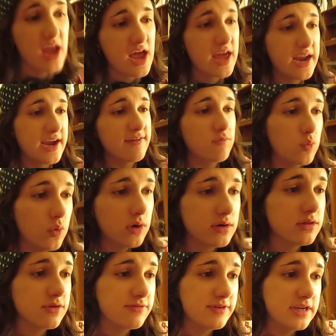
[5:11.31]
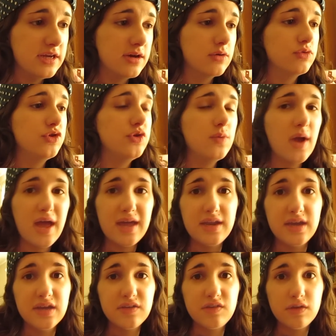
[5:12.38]
And I have one other video to
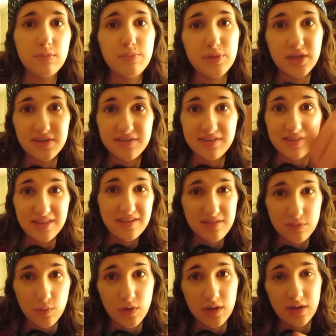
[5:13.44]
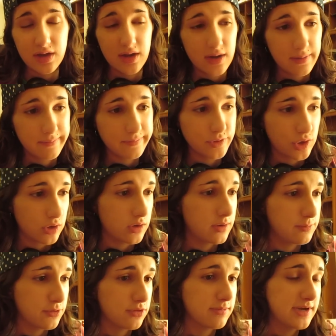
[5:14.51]
edit, plus this one, and I'm caught
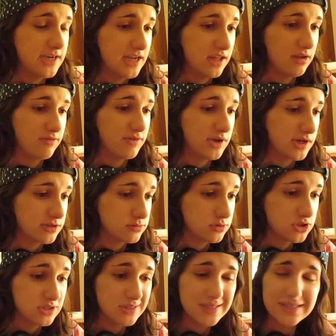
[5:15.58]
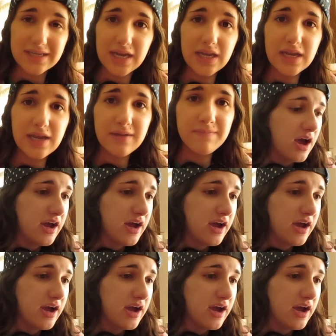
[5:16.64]
up with my daily vlogs, which is exciting.